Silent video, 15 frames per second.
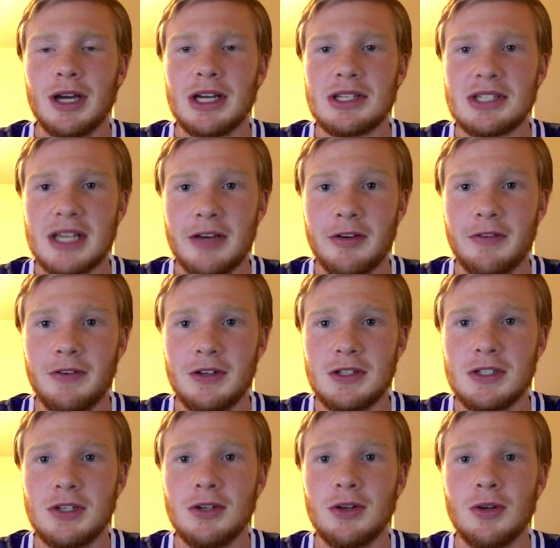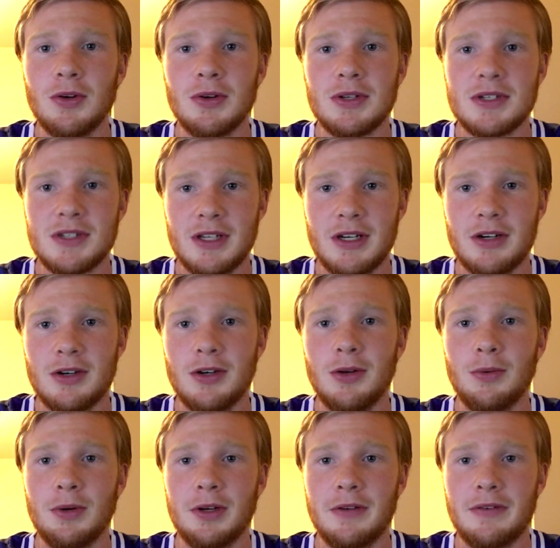A 7-foot-2 center
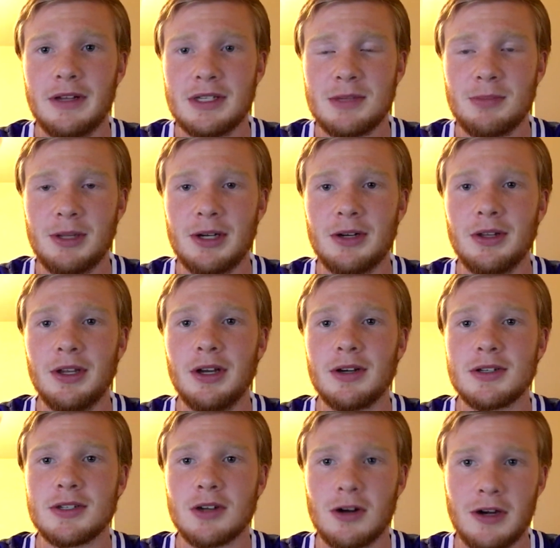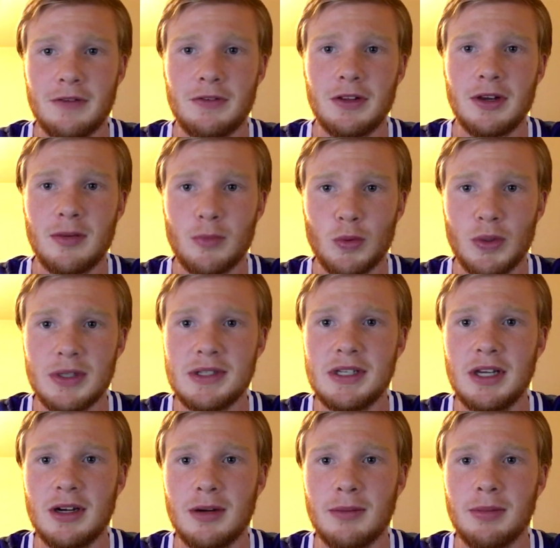who won Defensive Player of the Year starting for the number one
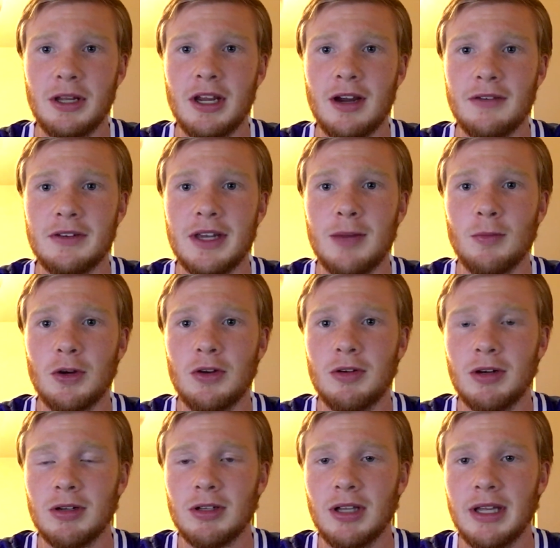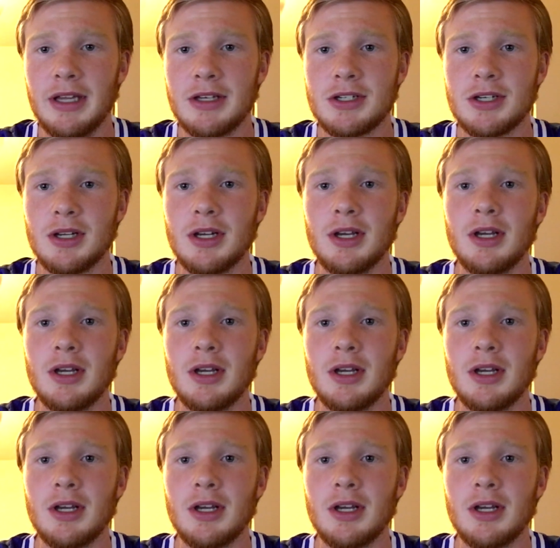seed in a playoff game where you can clinch